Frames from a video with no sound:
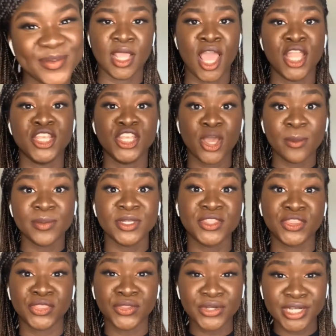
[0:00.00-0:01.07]
Number
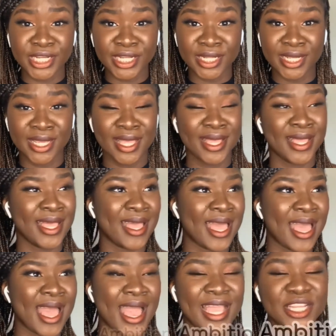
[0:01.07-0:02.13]
three,
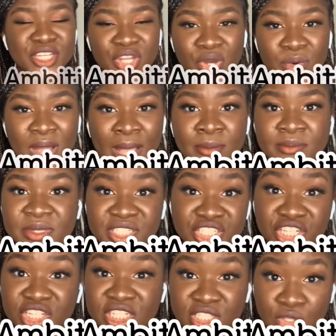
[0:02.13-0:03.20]
I know
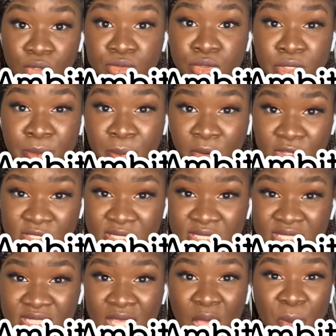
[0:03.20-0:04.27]
ambition is also important,
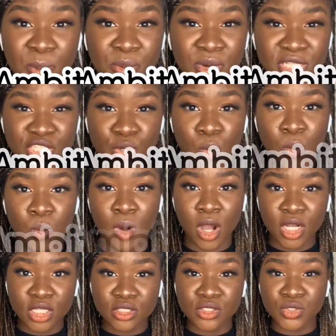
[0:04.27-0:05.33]
but your walk
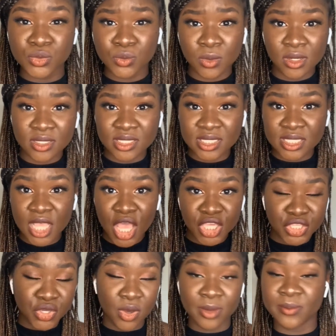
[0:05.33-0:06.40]
towards
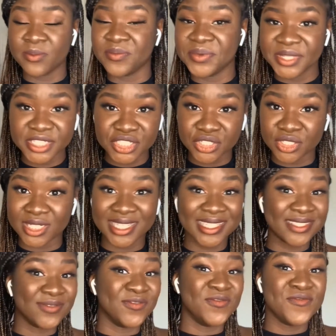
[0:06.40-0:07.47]
your ambition
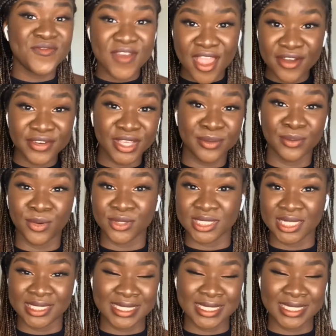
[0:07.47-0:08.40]
is very important.